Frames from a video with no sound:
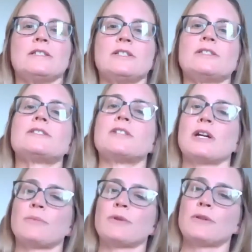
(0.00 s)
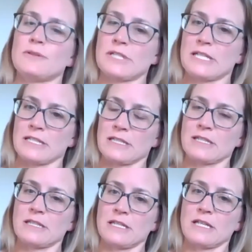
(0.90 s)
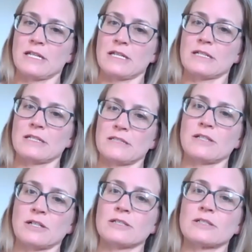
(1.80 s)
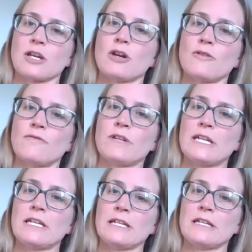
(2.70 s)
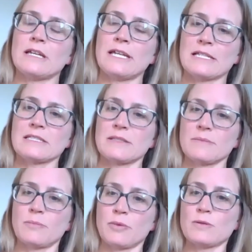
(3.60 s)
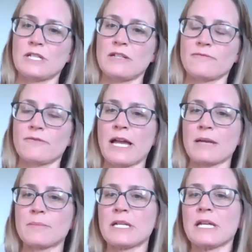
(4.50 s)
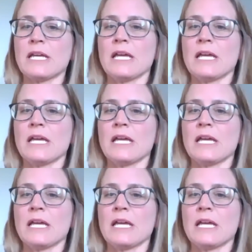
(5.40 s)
to start producing the SARS-CoV-S protein fragment.